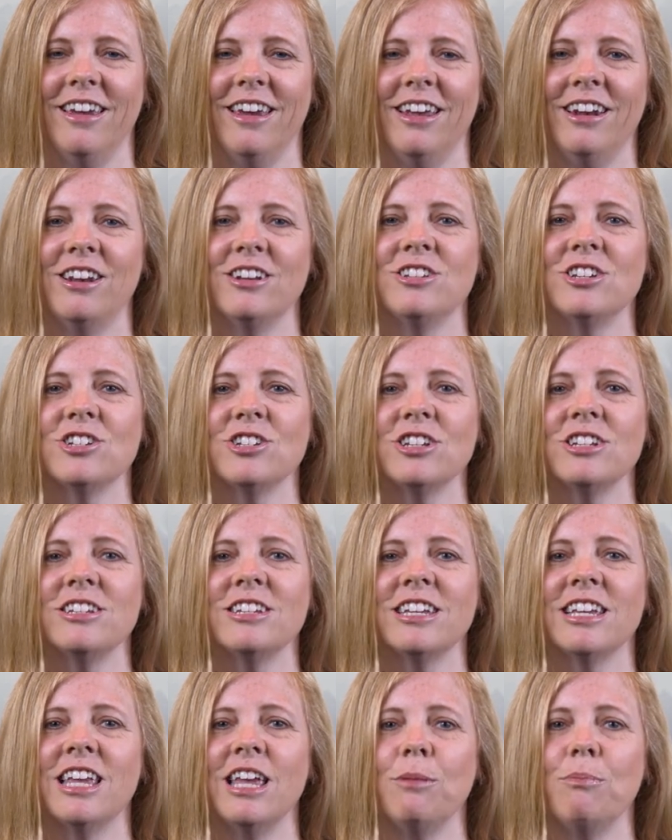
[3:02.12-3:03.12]
In addition
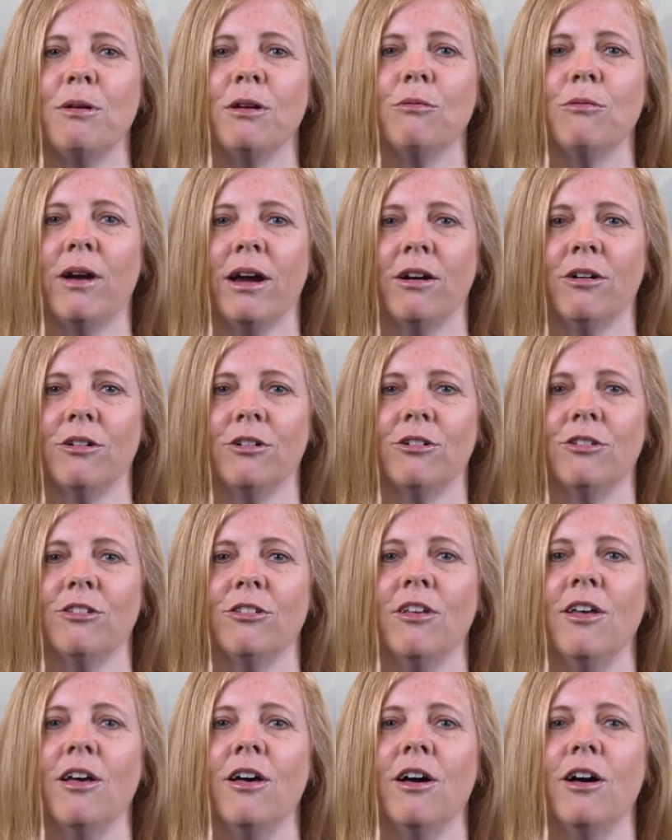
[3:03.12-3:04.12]
to keeping
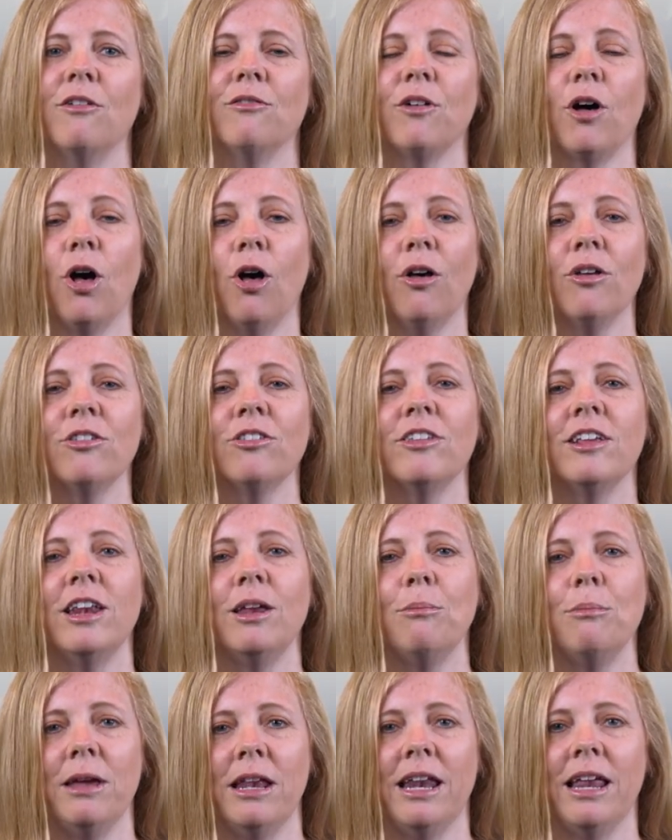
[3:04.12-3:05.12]
records of all
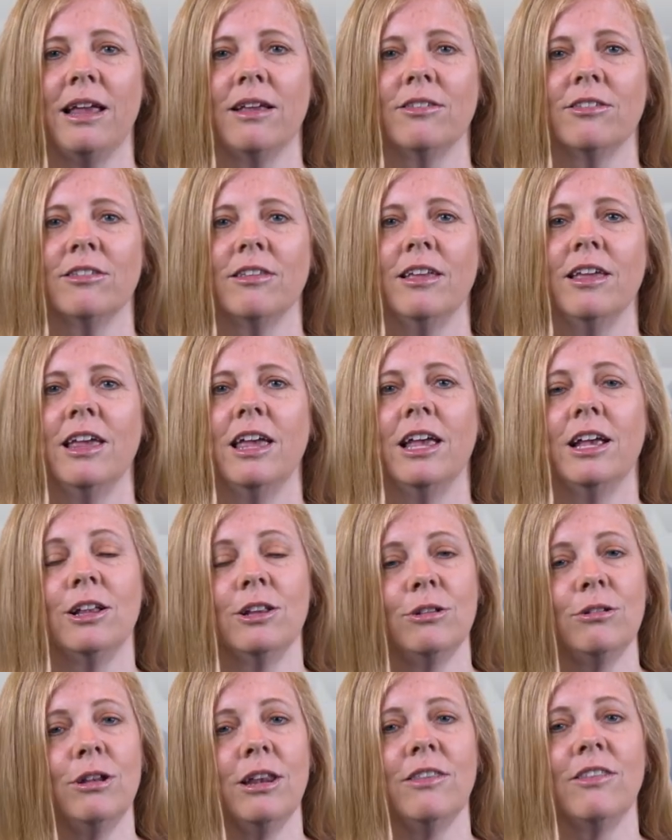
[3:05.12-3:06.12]
city meetings,
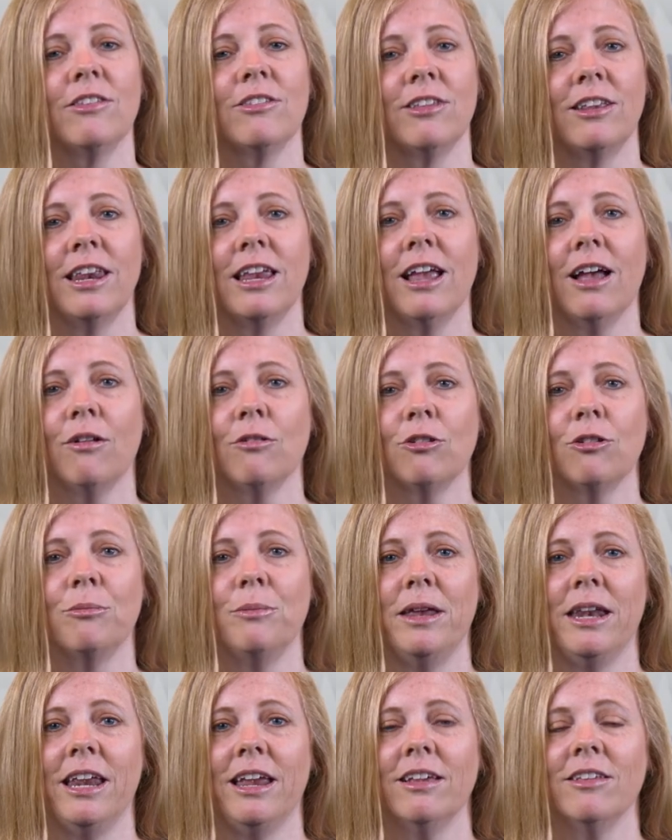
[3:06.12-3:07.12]
including the city council
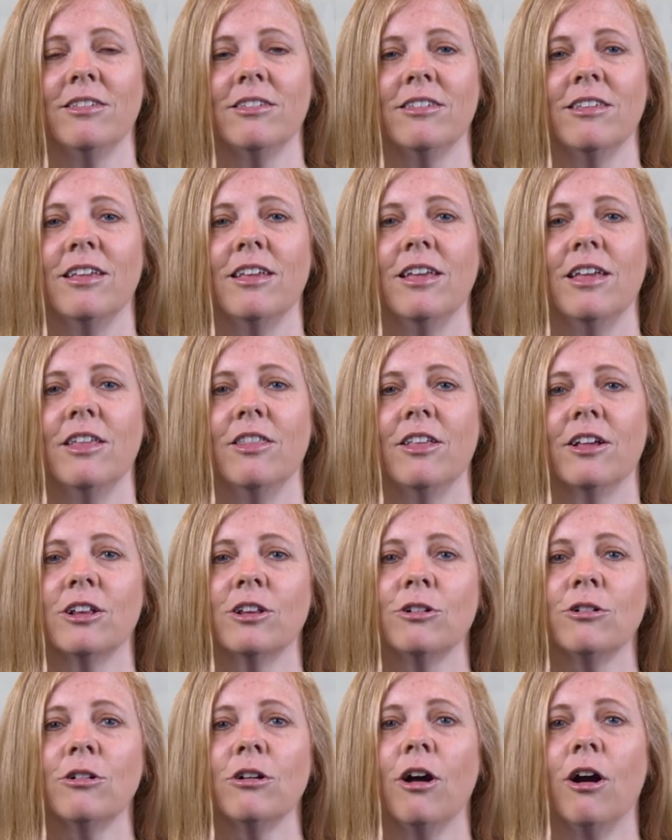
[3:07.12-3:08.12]
meetings, the
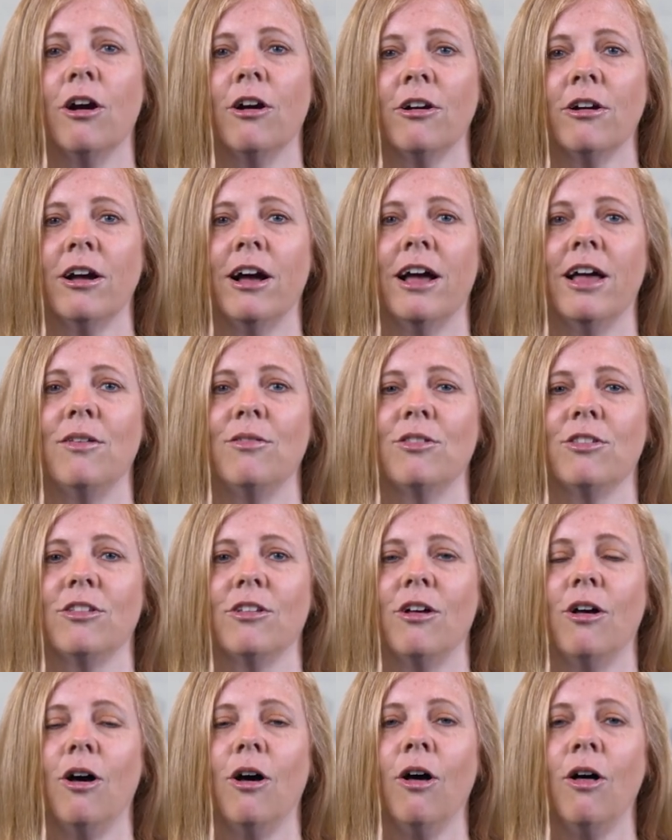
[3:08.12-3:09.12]
clerk archives
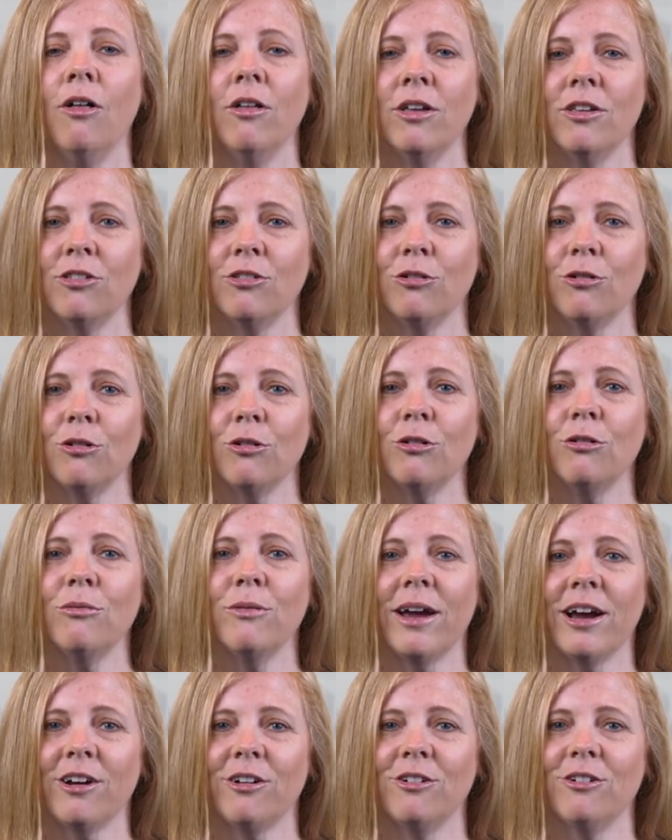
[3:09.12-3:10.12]
all historical
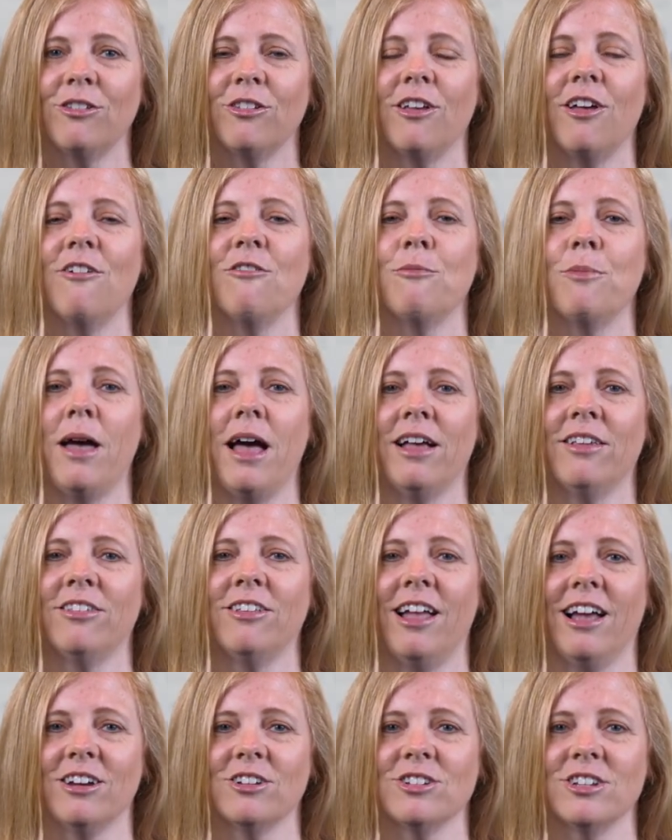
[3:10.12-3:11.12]
records of
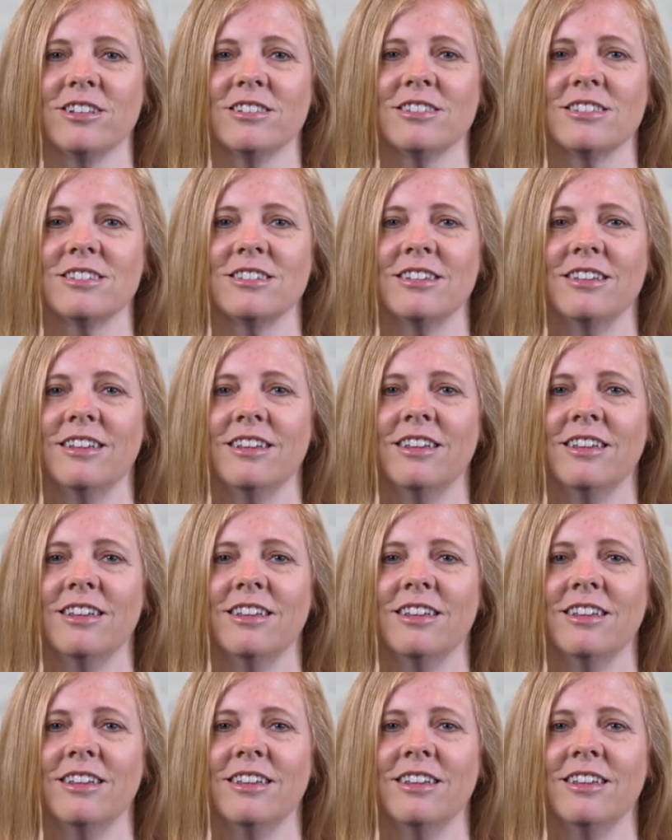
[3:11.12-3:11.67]
past actions.